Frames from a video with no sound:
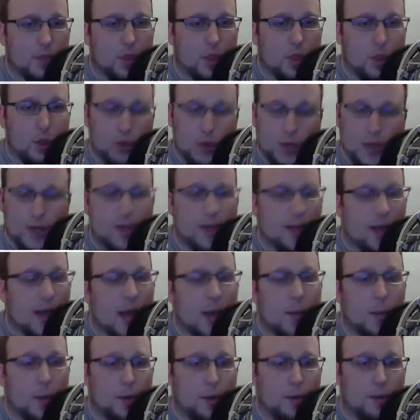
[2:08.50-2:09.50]
you need a
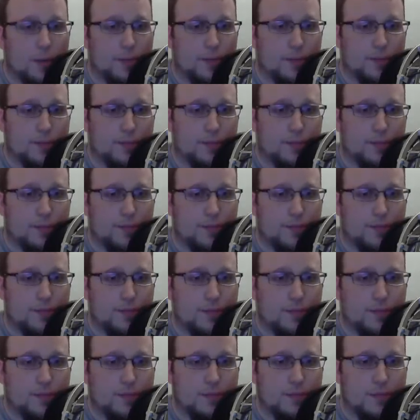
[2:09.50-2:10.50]
gamer.
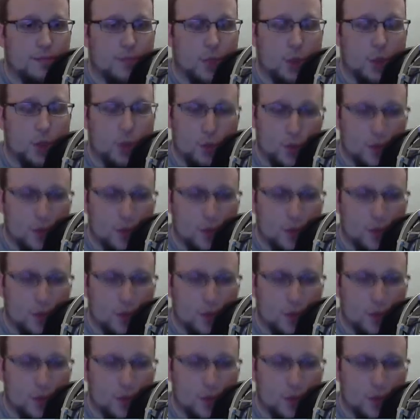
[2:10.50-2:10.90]
You